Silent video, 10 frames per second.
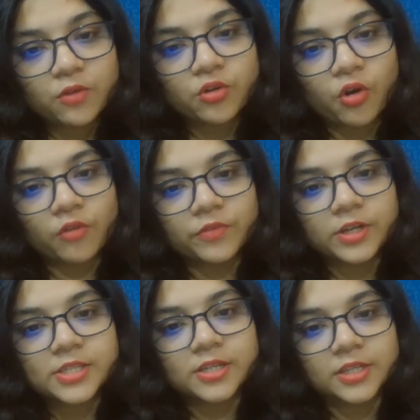of a
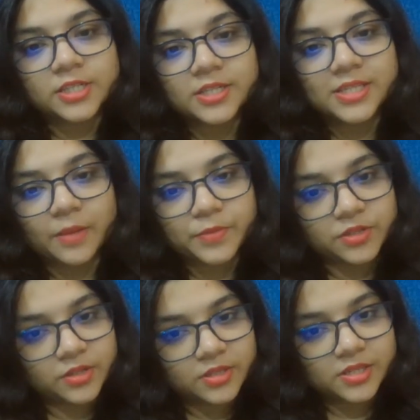certain
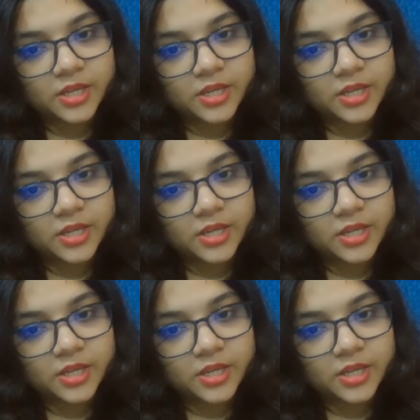substance.